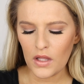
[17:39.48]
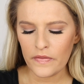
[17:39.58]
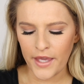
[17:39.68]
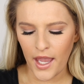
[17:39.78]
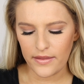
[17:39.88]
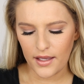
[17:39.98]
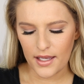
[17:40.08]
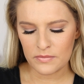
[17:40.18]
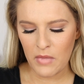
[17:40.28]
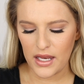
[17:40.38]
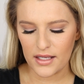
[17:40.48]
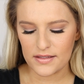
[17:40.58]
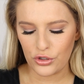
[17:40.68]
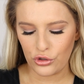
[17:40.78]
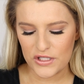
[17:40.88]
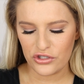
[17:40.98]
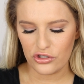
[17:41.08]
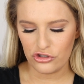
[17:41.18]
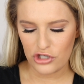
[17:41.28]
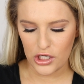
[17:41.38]
the Kylie Cosmetics Kris
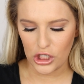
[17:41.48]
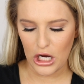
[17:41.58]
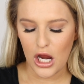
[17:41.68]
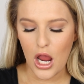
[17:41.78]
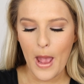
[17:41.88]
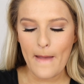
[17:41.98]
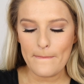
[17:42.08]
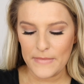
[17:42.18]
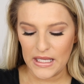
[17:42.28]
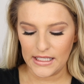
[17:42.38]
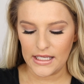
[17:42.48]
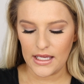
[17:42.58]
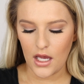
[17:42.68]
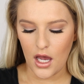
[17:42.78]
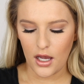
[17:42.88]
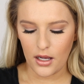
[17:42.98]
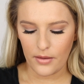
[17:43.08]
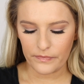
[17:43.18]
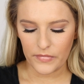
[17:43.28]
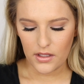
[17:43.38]
Jenner mini
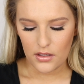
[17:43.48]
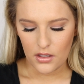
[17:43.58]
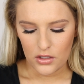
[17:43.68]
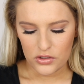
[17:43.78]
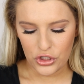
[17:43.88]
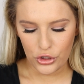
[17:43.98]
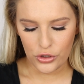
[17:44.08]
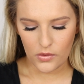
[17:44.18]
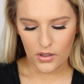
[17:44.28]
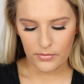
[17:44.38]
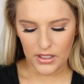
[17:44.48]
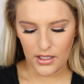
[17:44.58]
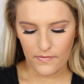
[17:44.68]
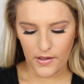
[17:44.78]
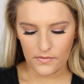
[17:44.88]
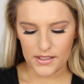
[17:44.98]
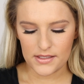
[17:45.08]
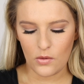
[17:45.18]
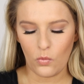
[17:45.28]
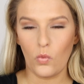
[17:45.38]
um, two mini velvets
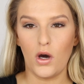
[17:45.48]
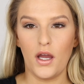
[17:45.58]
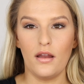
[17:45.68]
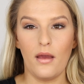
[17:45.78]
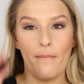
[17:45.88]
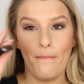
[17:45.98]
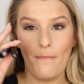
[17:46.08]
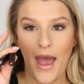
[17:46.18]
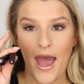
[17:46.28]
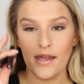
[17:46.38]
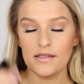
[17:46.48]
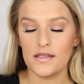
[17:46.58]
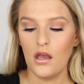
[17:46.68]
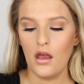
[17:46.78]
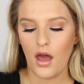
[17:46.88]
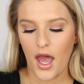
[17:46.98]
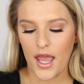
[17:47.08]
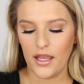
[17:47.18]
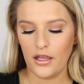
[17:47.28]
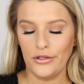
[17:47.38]
and one matte.
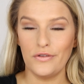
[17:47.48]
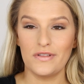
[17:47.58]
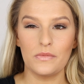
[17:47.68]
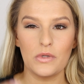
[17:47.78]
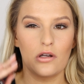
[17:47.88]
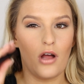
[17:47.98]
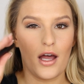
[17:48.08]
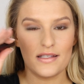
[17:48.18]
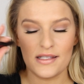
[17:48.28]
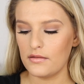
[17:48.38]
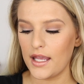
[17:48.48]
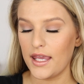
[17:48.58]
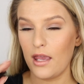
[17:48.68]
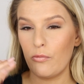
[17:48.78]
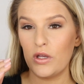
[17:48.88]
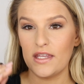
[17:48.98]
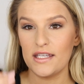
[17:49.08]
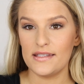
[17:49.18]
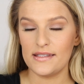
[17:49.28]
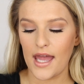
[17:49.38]
I used up the glosses that came with
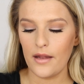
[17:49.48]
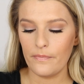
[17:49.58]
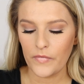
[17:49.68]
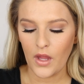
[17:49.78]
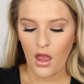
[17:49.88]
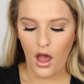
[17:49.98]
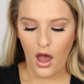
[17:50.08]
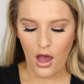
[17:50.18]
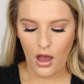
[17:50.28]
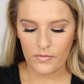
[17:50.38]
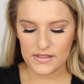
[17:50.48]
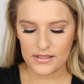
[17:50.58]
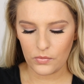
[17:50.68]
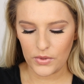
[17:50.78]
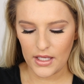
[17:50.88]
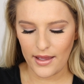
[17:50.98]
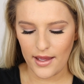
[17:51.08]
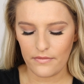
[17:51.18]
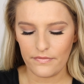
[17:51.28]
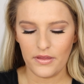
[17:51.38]
this set. Um, so we
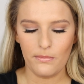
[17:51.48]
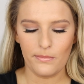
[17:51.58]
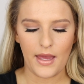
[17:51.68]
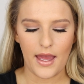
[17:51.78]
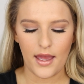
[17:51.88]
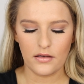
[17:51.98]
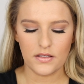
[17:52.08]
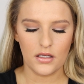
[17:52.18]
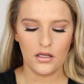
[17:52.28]
have the matte,